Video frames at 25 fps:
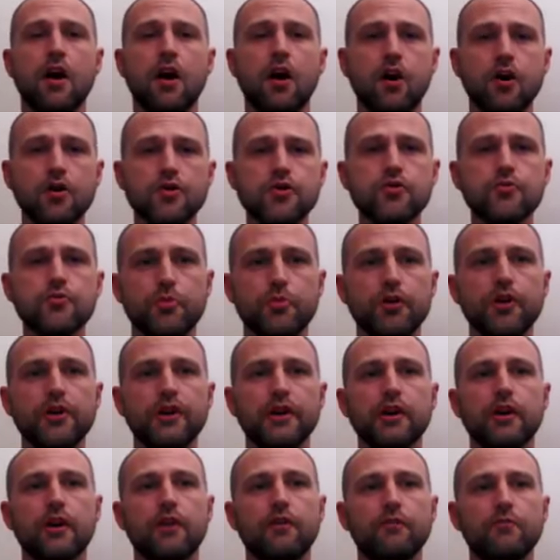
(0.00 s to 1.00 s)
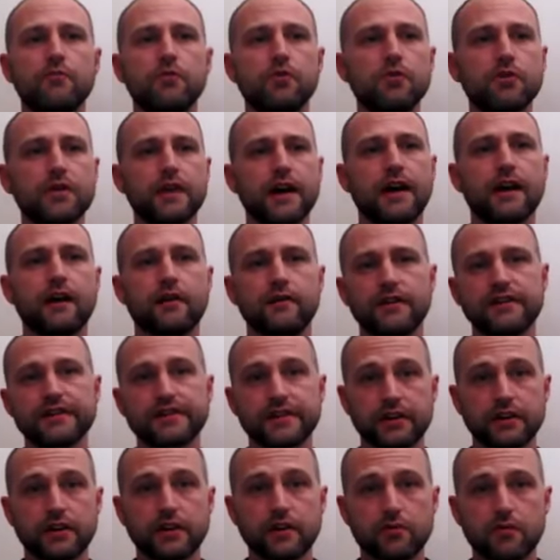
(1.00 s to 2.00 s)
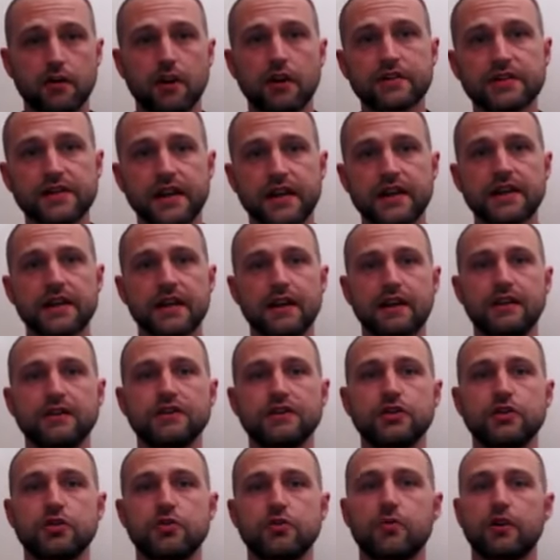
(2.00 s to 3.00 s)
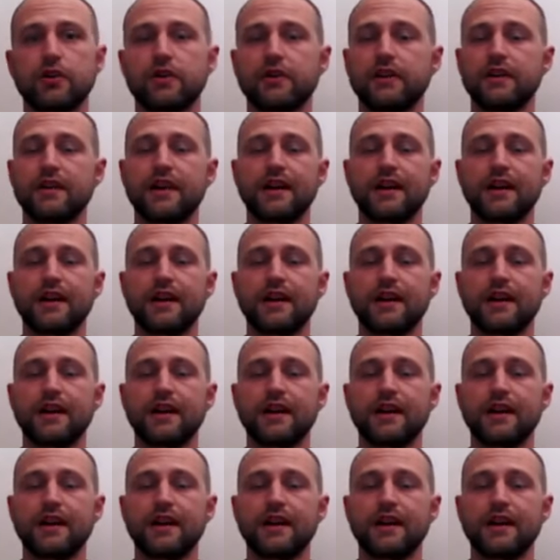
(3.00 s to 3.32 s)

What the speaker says: Are burning off more calories than you are taking into your body?